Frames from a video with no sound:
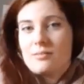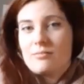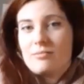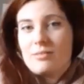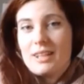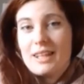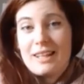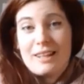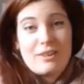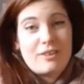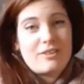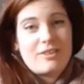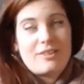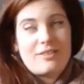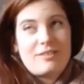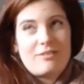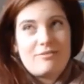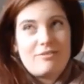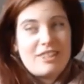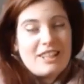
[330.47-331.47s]
they look
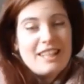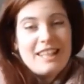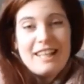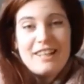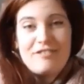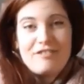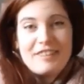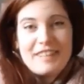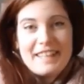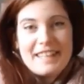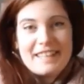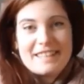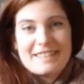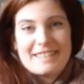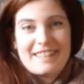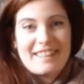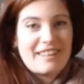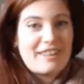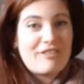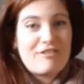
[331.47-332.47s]
really lovely and
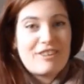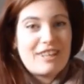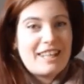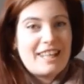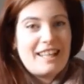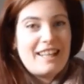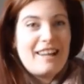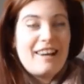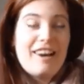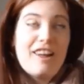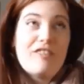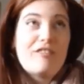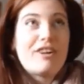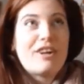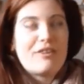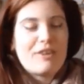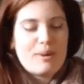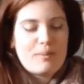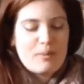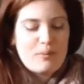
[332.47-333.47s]
sound like a really lovely
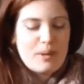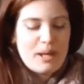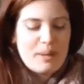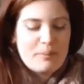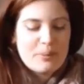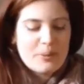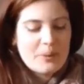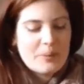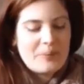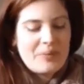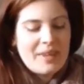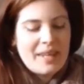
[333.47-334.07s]
group of people.